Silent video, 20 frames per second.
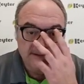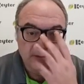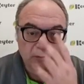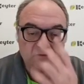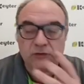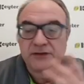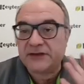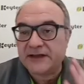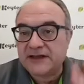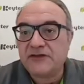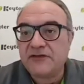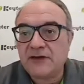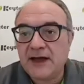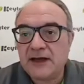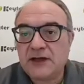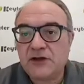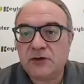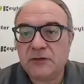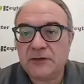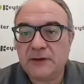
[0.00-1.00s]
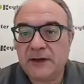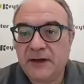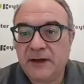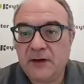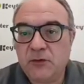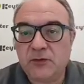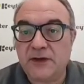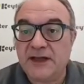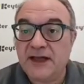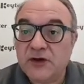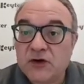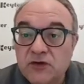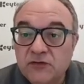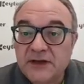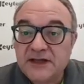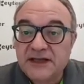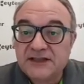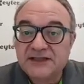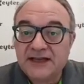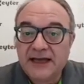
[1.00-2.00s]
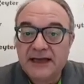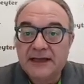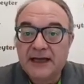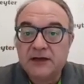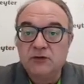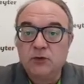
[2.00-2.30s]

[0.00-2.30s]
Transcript: With this value, we can already say that